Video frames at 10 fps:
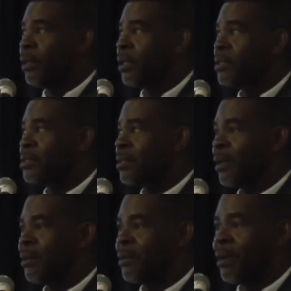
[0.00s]

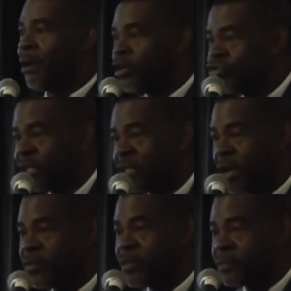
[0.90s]
it's
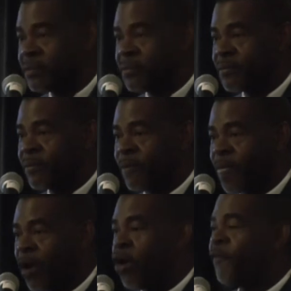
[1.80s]

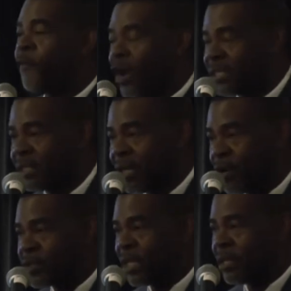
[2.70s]
100,000 or
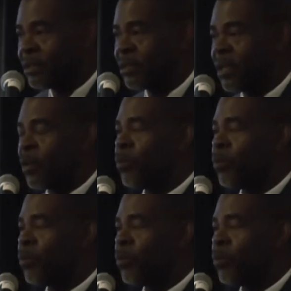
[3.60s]
40,000,